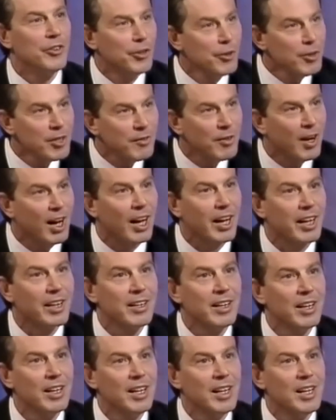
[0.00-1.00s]
The true
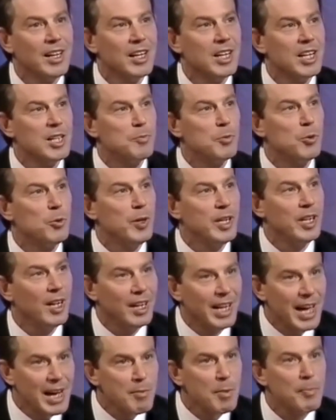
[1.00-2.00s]
divide is between a
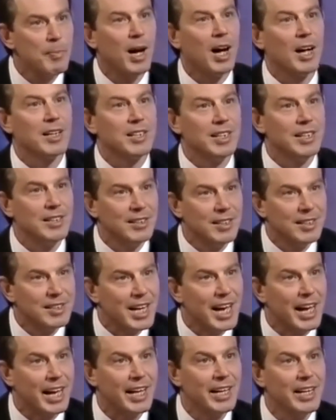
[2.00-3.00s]
Labour Party
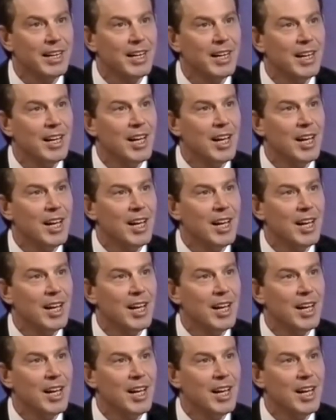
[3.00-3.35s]
today